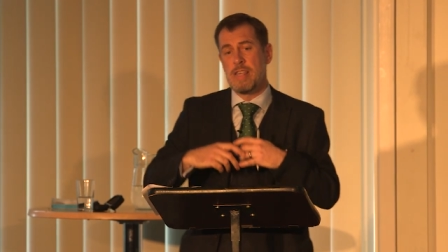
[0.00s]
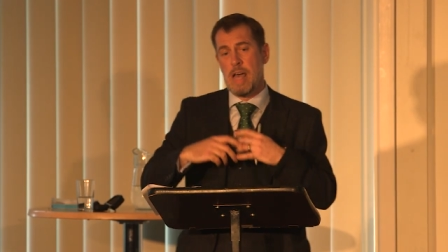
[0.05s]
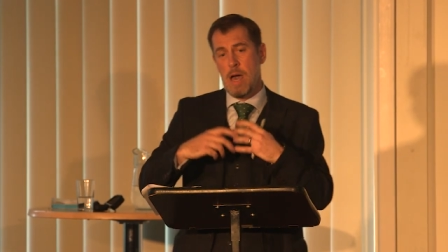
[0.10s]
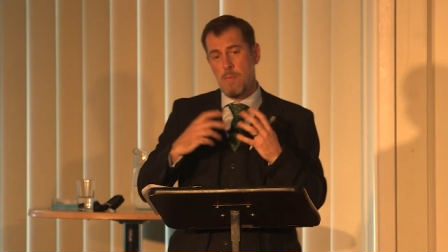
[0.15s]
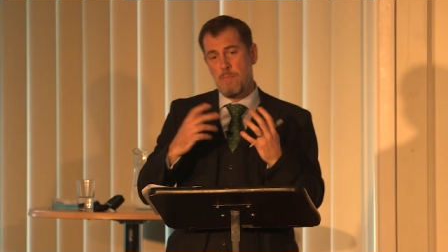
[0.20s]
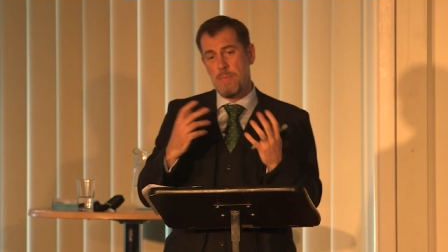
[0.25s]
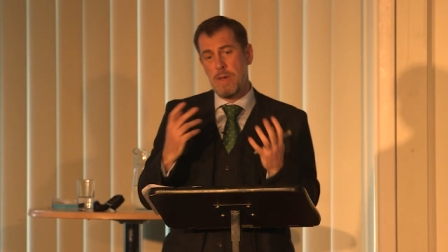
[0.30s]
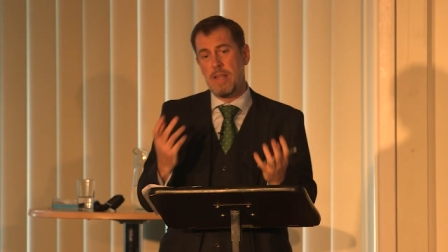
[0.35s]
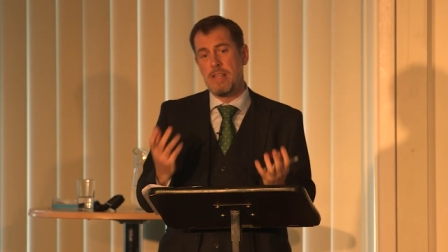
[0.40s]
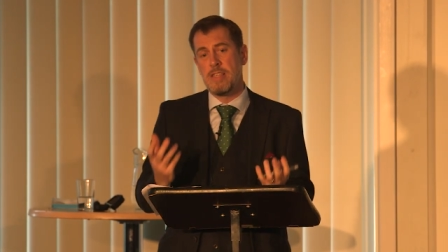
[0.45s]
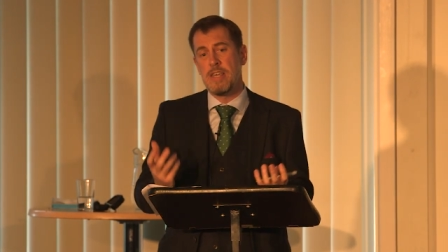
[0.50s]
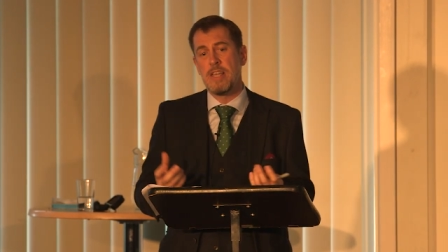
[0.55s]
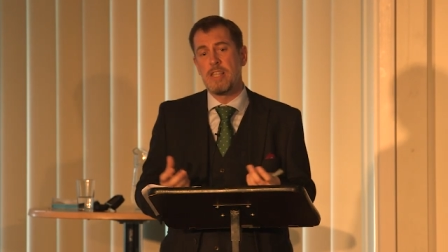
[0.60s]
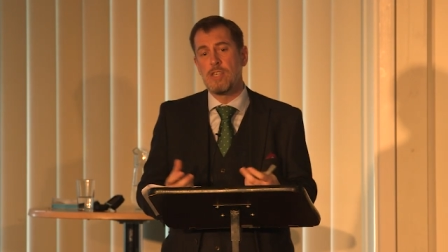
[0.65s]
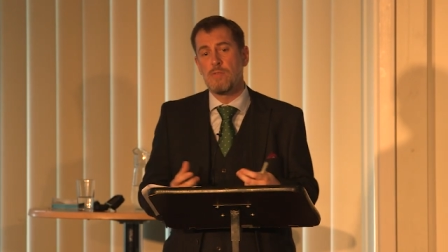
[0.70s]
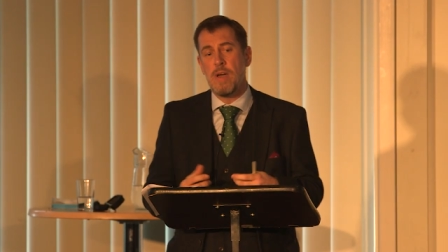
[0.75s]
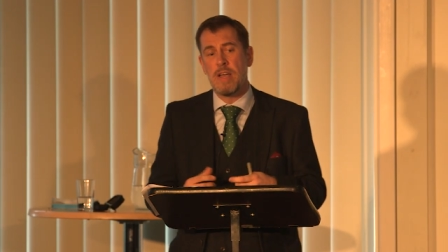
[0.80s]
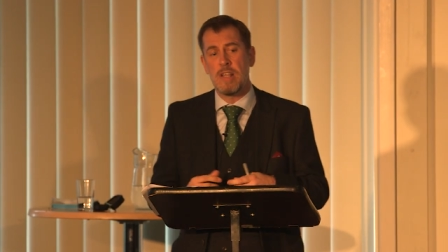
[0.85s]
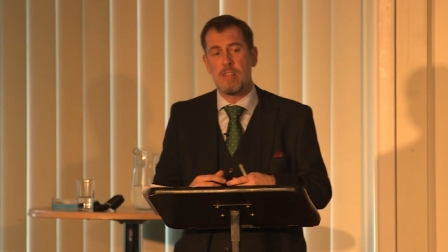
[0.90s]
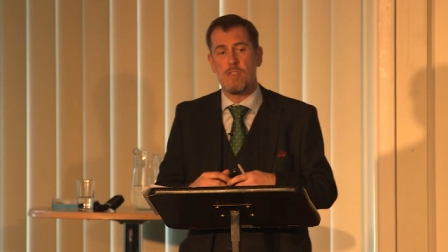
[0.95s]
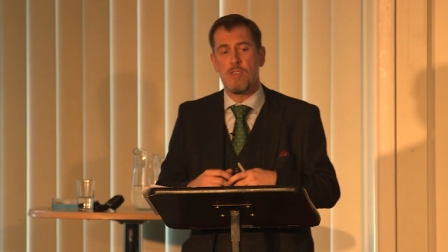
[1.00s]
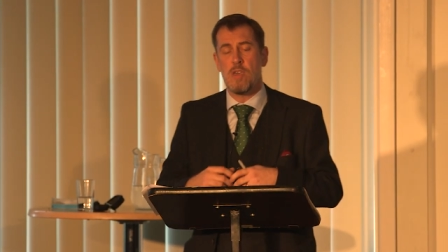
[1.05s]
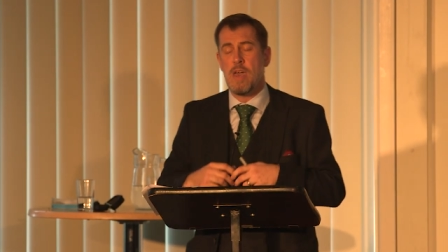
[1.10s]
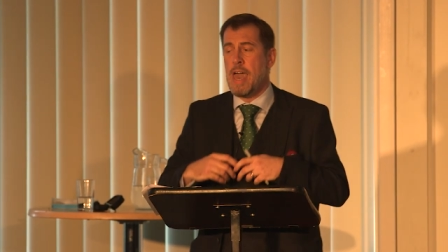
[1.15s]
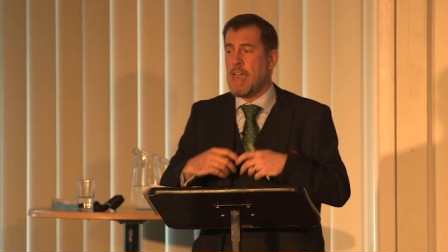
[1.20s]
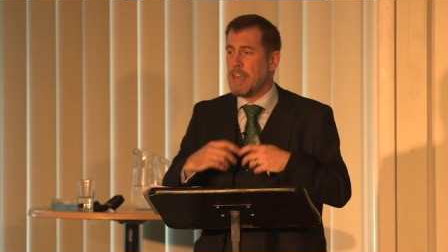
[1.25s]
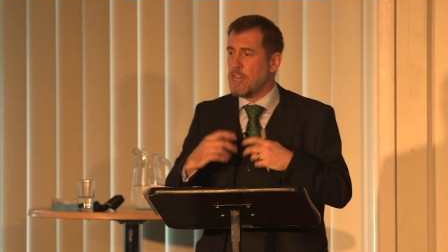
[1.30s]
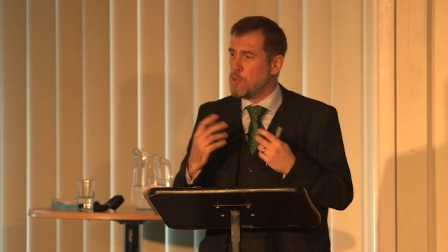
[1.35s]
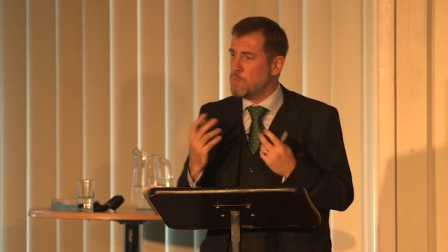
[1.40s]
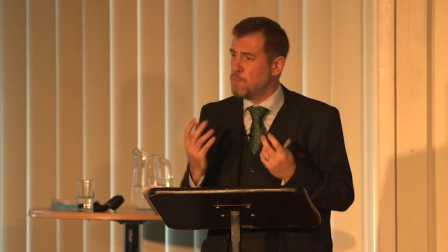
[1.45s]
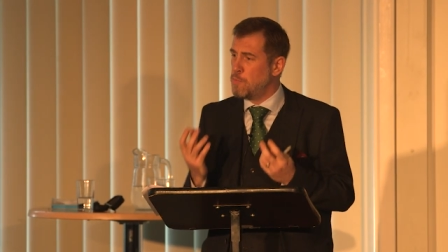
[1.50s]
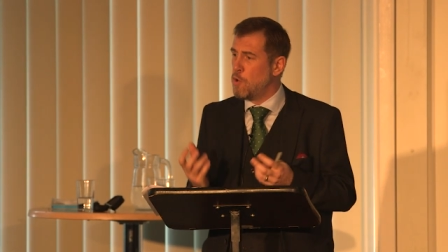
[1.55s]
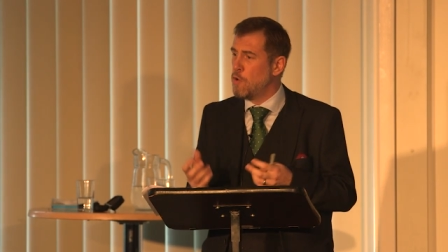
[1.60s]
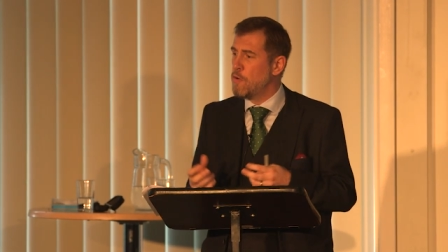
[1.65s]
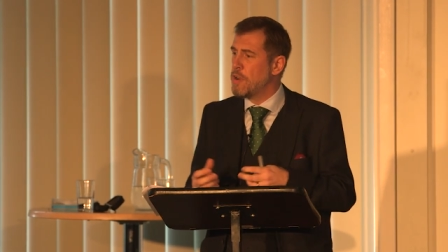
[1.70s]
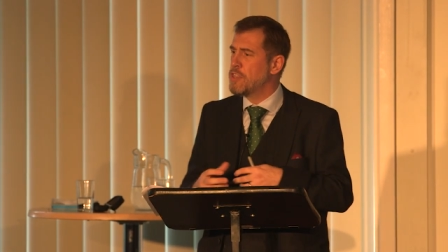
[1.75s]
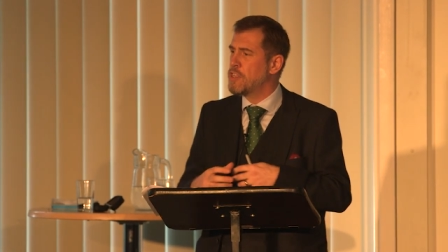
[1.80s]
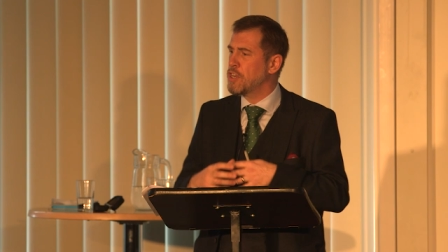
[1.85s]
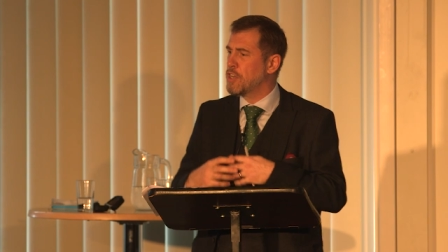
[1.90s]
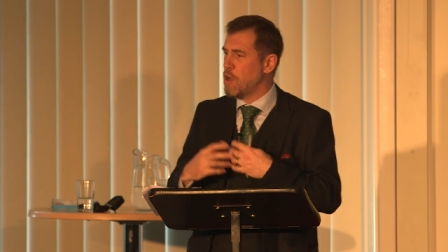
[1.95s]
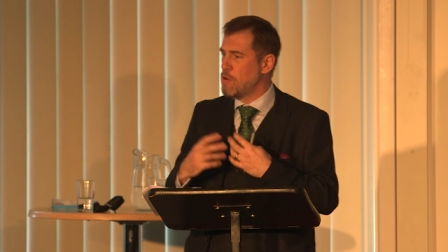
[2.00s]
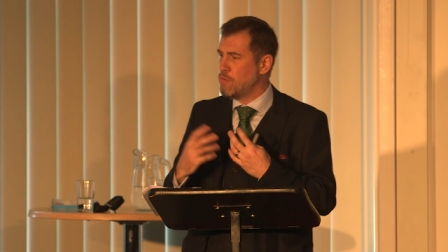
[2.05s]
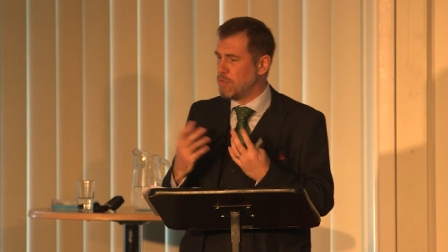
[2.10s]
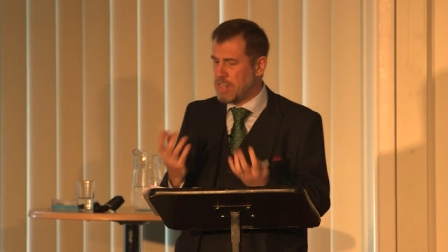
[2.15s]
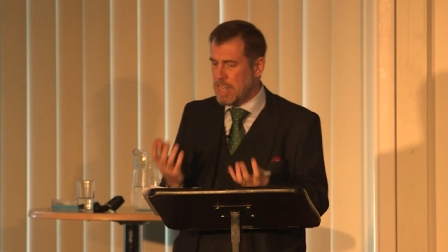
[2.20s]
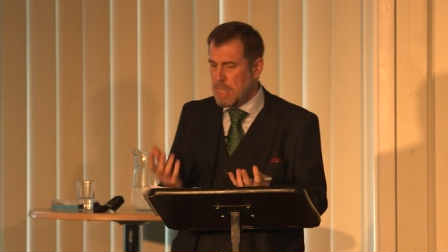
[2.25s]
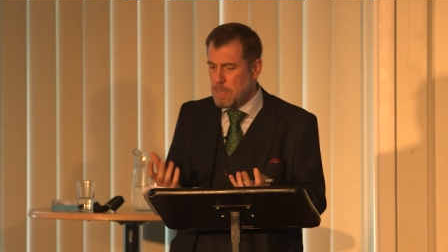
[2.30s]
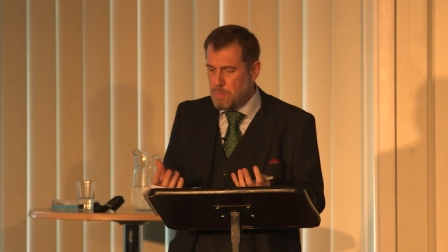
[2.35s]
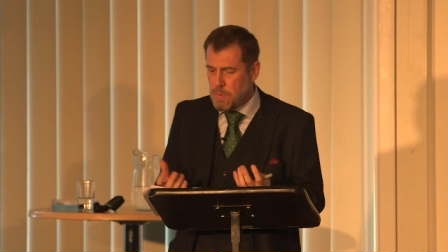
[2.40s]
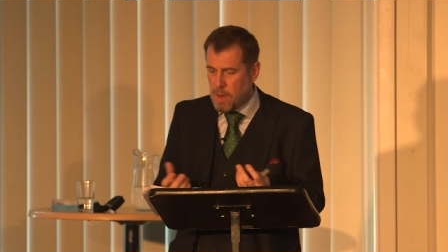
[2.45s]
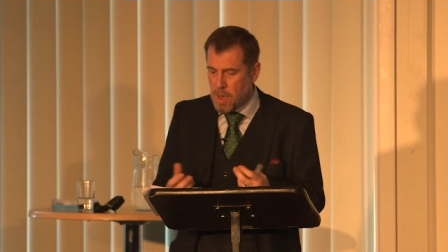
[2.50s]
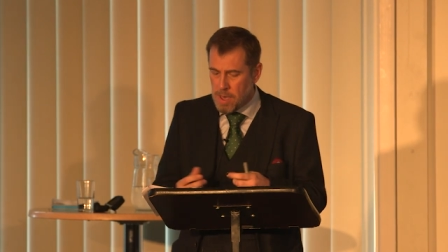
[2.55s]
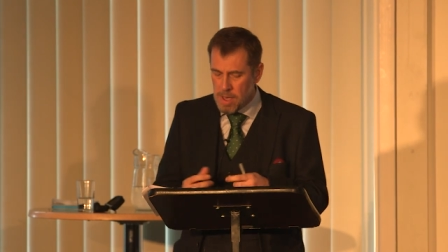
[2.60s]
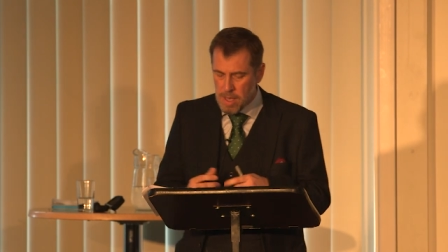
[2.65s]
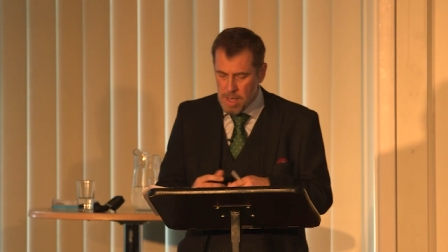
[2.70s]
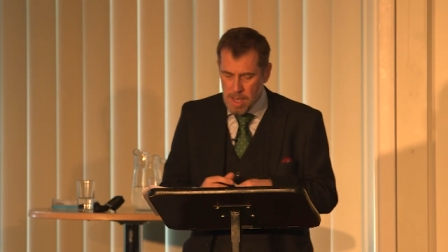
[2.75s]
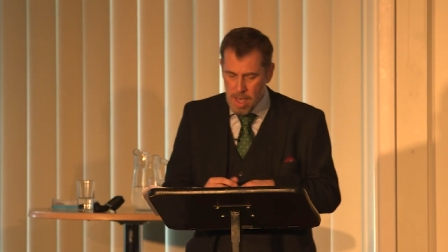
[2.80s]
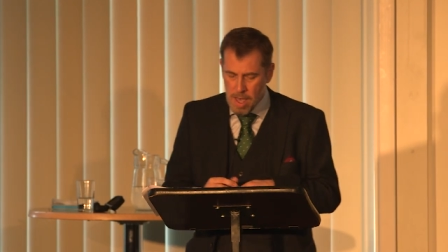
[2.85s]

that ability to explore it, to go deeper,